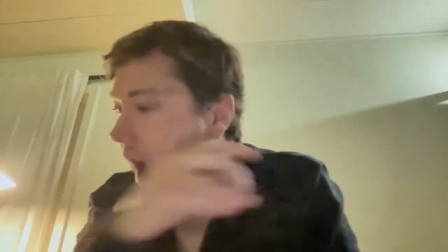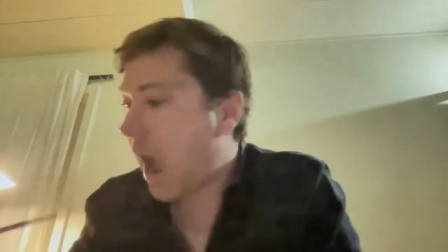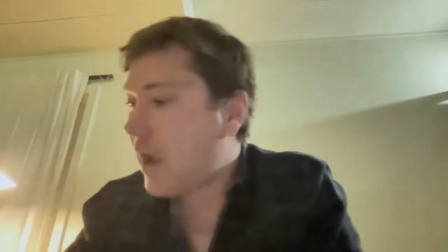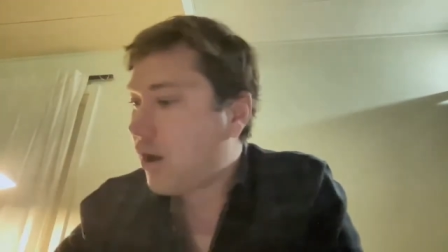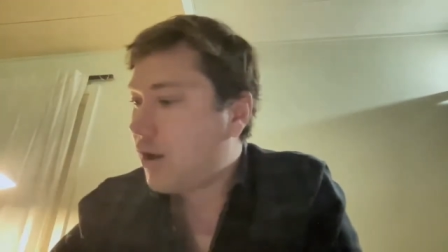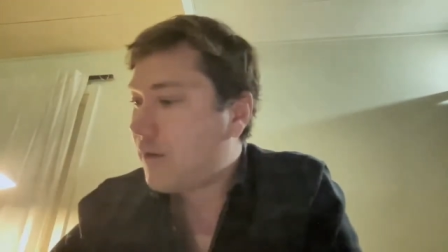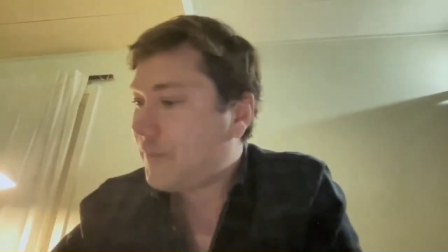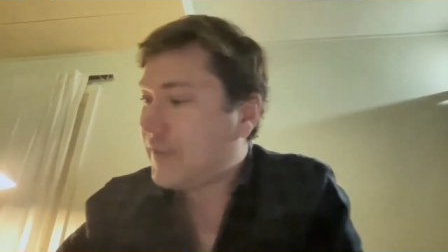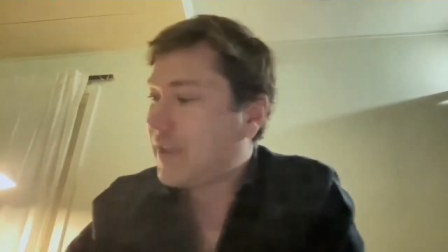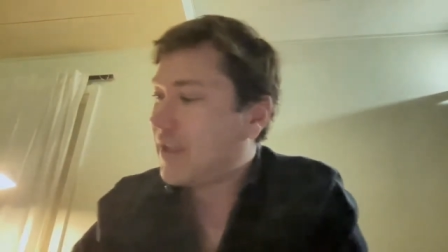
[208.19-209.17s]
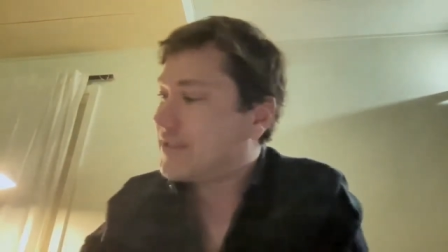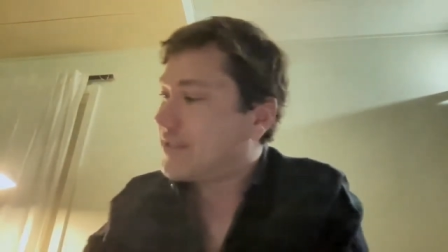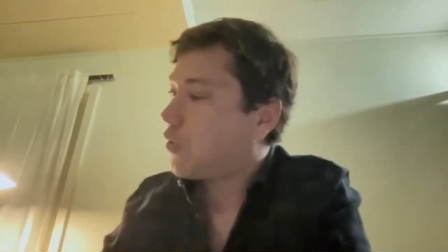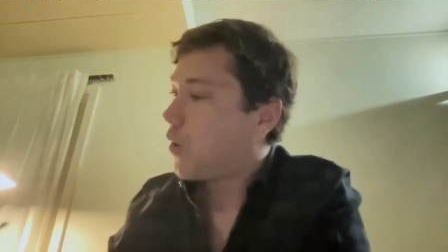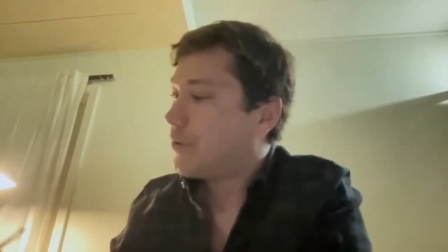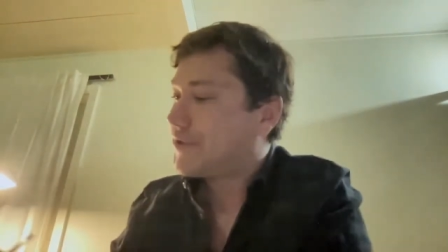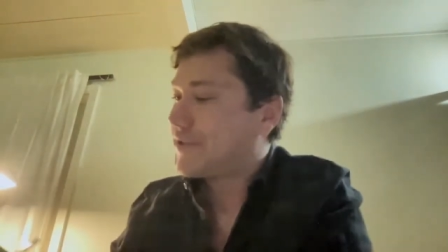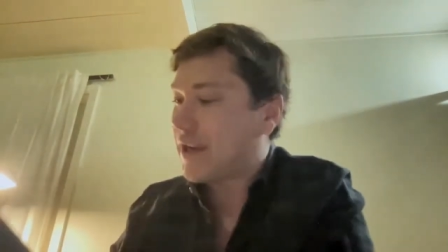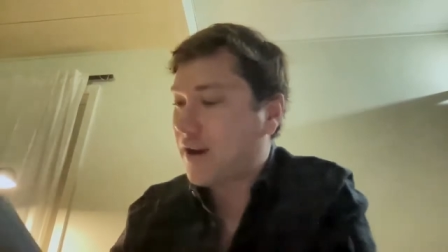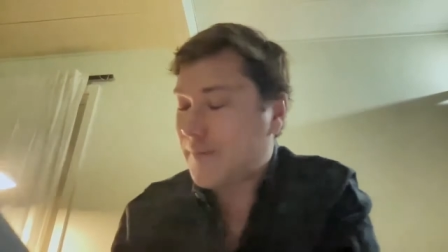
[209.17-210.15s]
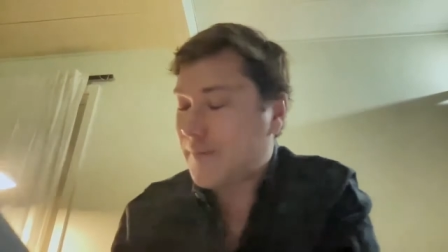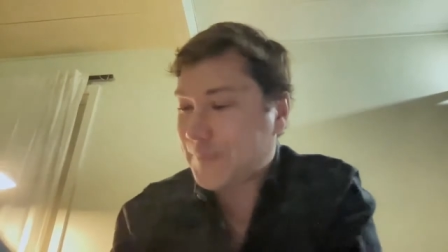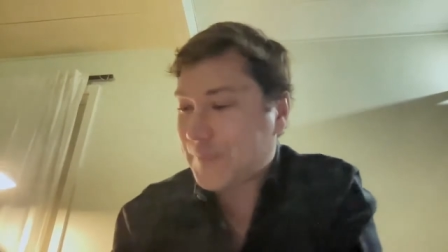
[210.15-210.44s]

I heard some quotes here.